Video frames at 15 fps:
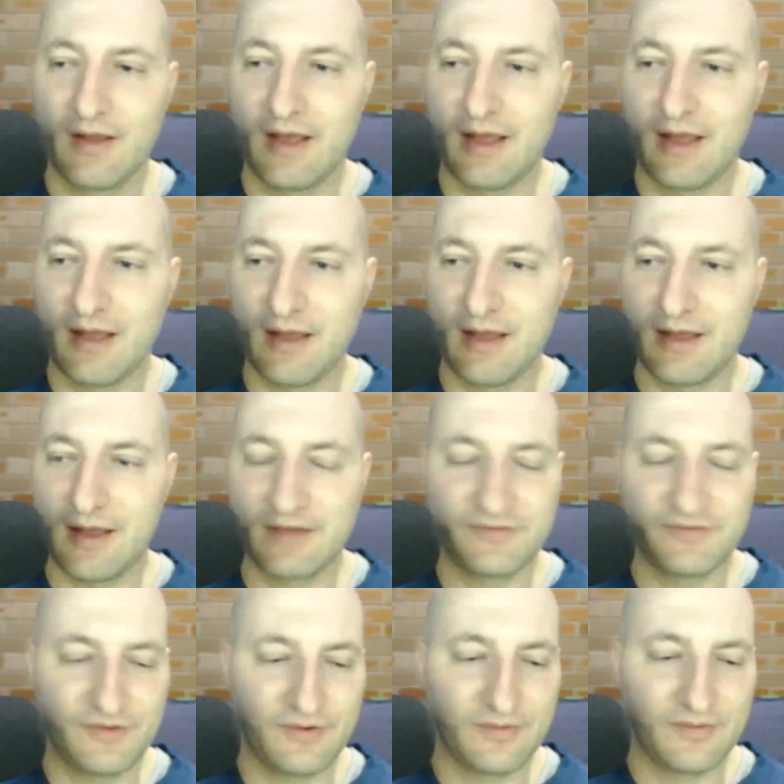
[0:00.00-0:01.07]

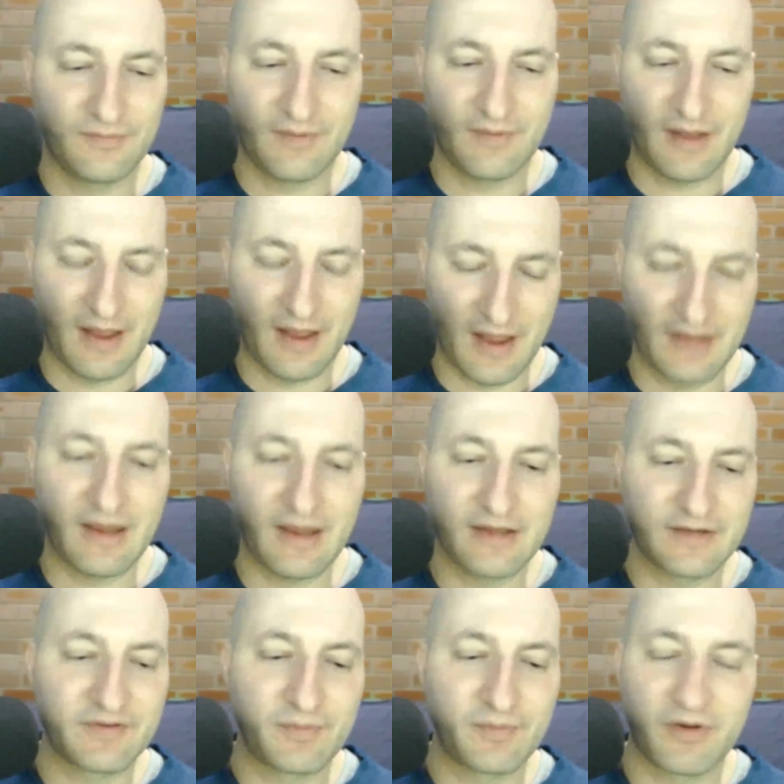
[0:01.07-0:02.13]
as
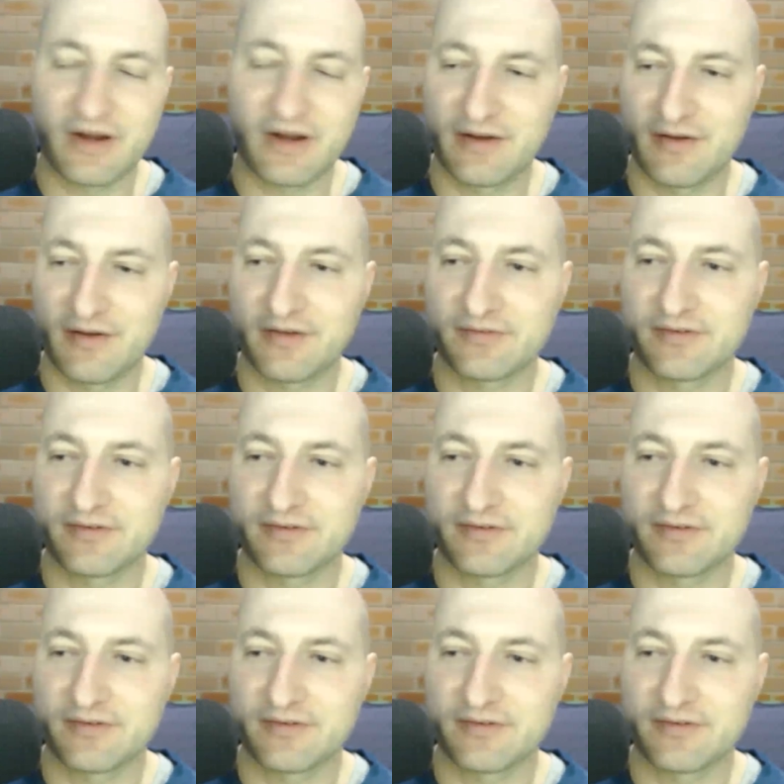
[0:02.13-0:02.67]
everybody knows,